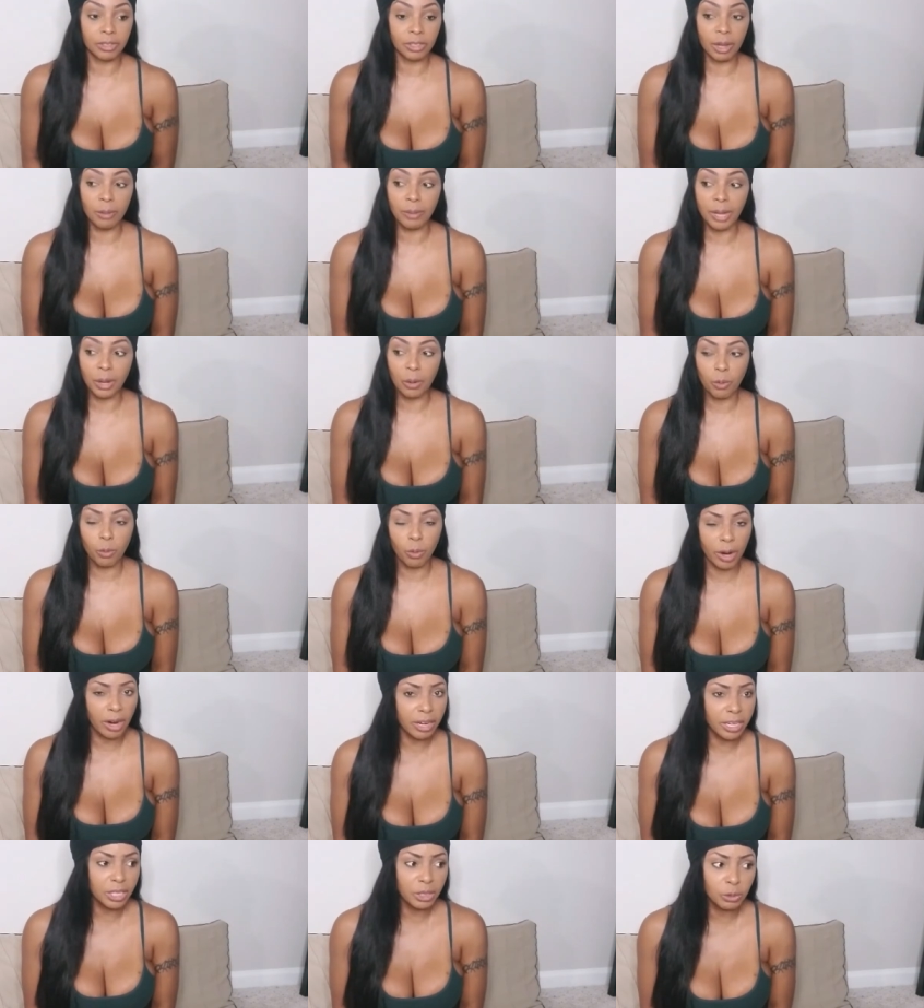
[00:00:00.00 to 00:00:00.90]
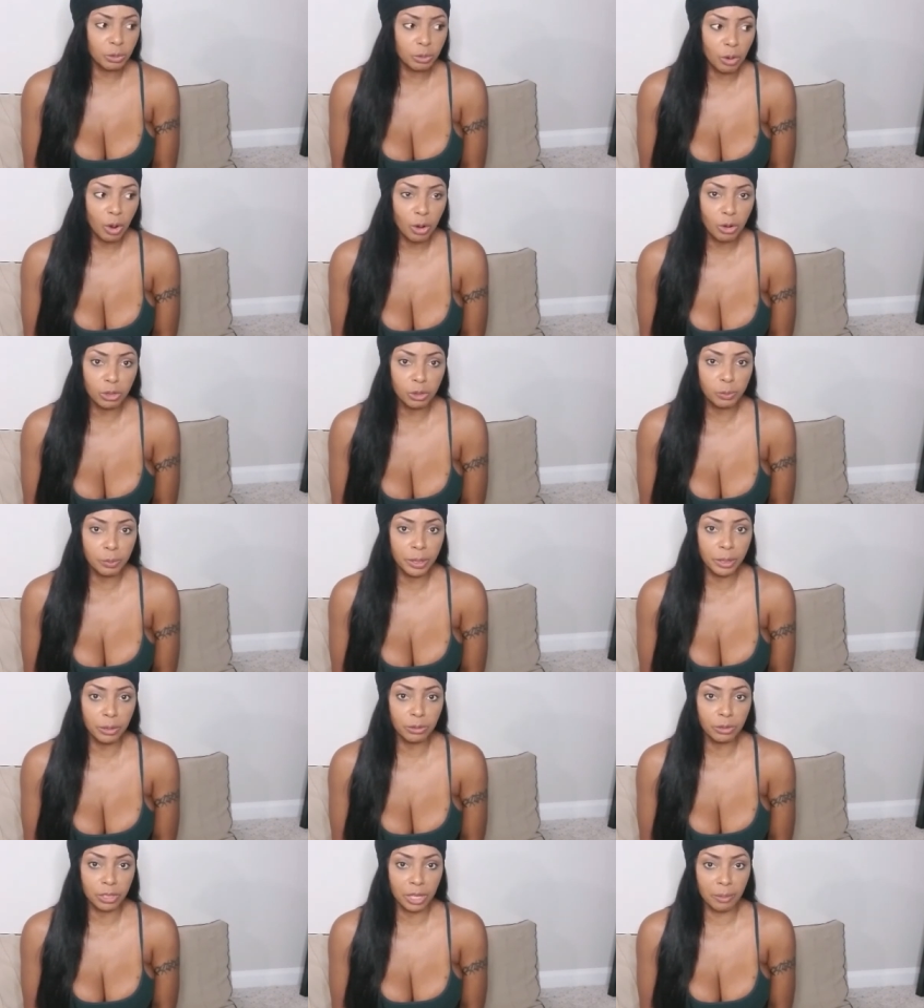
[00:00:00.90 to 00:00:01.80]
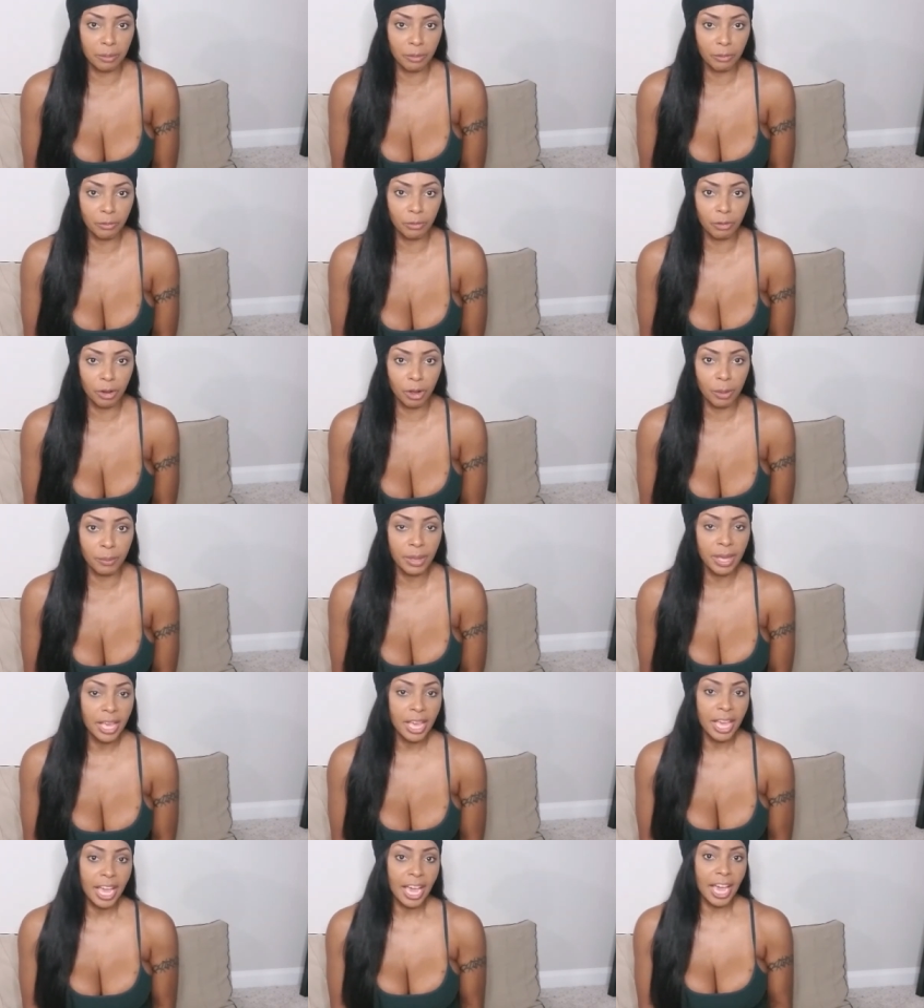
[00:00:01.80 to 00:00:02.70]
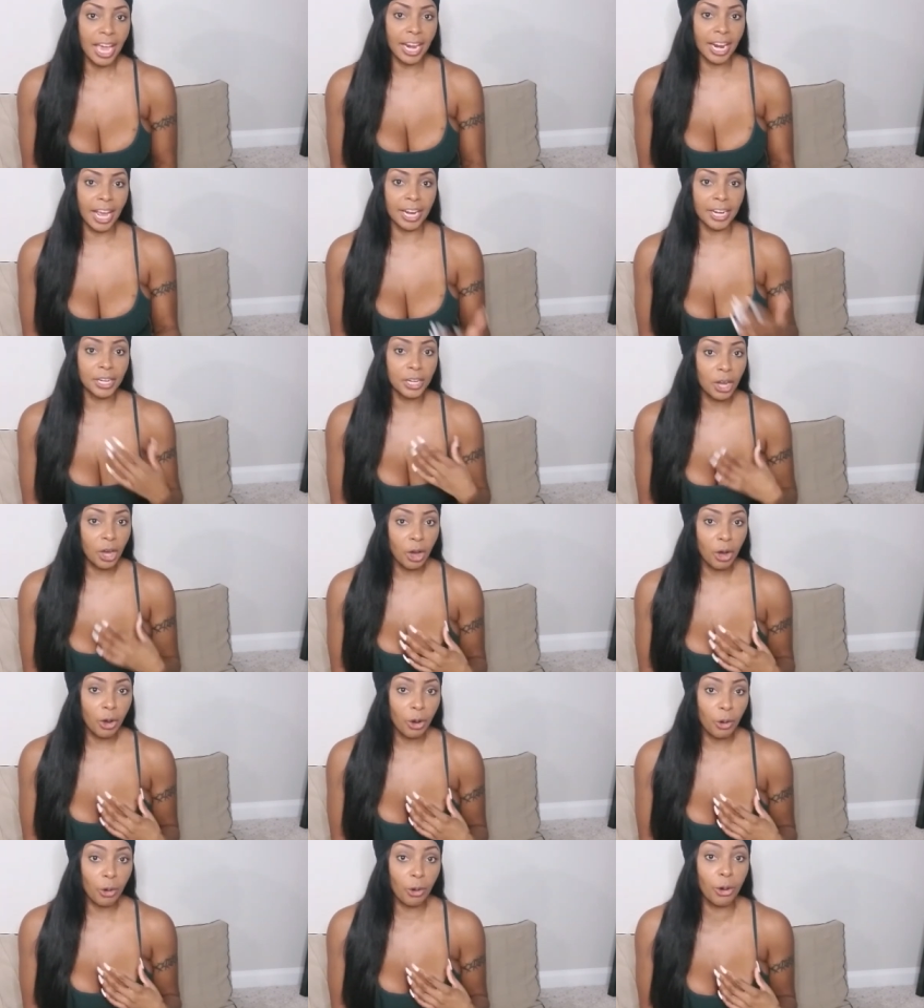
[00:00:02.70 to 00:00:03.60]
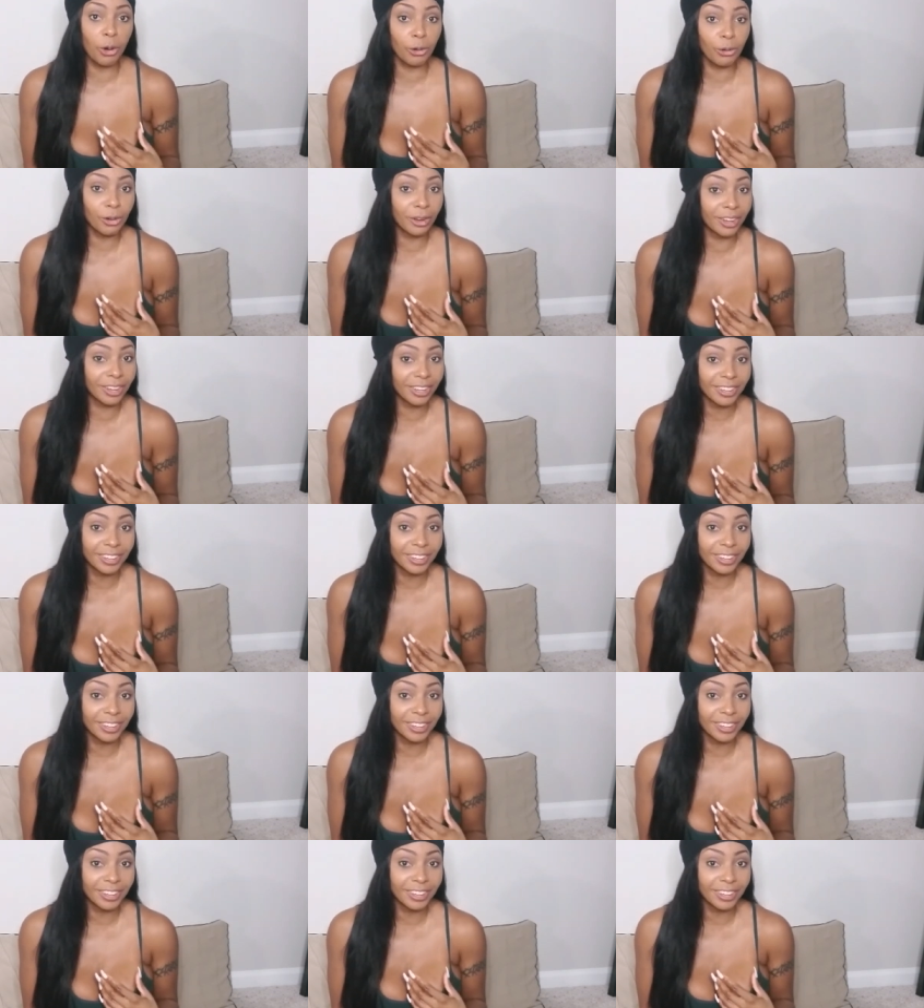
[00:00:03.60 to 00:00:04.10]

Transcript: So I'm like, where are these rose petals coming from? And I know,